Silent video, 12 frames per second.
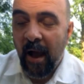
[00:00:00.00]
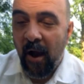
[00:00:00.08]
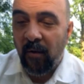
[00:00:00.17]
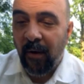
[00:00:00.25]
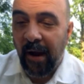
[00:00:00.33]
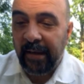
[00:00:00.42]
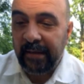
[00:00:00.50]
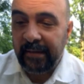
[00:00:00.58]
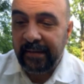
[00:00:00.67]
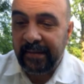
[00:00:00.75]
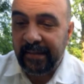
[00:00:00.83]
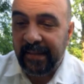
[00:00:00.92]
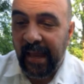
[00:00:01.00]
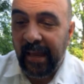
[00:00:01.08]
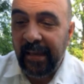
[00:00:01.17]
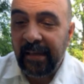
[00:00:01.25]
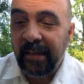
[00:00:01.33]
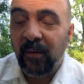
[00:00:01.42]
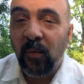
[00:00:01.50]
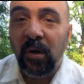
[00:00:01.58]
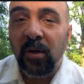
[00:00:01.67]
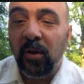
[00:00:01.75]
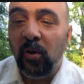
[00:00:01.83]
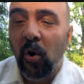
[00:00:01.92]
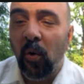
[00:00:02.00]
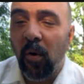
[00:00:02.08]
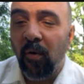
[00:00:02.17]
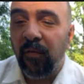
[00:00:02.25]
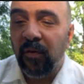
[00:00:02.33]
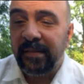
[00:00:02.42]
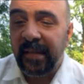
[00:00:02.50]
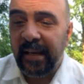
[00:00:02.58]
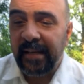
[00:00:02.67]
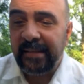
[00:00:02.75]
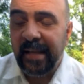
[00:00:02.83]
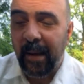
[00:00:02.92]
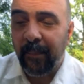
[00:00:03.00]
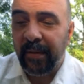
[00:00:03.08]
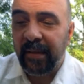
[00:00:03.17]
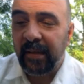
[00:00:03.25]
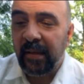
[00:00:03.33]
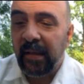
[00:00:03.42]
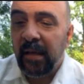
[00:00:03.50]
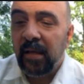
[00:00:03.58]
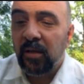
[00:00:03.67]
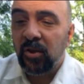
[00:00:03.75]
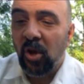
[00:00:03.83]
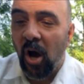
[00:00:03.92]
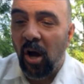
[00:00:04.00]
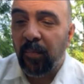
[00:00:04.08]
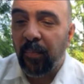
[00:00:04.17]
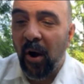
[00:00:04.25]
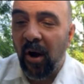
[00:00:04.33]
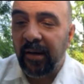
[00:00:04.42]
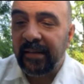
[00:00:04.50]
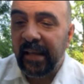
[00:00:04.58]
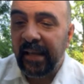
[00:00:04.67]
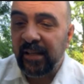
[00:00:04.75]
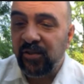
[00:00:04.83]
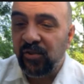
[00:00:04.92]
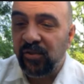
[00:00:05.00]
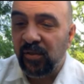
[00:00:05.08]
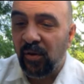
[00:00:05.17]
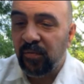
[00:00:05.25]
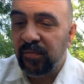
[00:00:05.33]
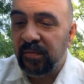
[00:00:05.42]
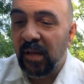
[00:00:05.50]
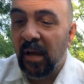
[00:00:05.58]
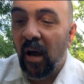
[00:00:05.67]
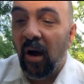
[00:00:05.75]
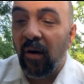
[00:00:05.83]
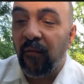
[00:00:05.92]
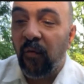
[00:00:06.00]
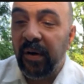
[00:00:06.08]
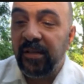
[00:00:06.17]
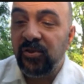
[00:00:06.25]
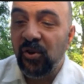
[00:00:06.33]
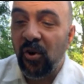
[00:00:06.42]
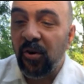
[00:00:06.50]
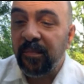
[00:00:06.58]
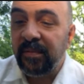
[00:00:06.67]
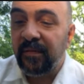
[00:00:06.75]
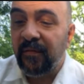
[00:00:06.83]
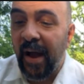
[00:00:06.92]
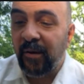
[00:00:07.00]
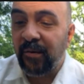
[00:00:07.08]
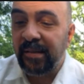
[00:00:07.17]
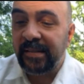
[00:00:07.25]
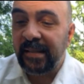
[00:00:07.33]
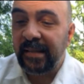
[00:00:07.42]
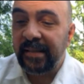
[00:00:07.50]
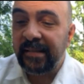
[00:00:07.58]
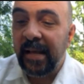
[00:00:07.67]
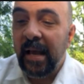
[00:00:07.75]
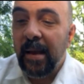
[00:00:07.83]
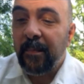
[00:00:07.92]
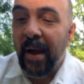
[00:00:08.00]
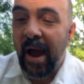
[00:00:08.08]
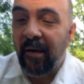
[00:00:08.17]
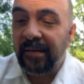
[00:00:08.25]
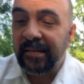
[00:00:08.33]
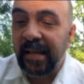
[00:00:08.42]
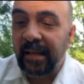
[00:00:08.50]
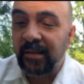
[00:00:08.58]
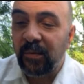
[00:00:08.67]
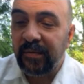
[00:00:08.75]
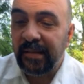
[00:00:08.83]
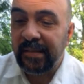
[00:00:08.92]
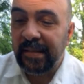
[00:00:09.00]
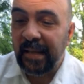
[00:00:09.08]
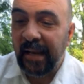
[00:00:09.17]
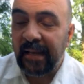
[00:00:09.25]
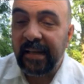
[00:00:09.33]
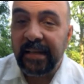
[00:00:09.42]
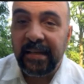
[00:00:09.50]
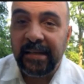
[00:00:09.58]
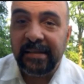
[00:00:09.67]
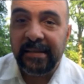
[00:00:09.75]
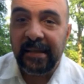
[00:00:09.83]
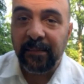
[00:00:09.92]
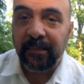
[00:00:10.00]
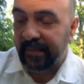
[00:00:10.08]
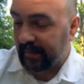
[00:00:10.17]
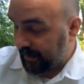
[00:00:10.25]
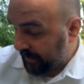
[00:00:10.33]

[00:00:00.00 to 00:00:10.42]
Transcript: All right, today we're going to go over today's topic: dog park danger zones. Avoid germs, viruses, parasites with these cleanliness tips.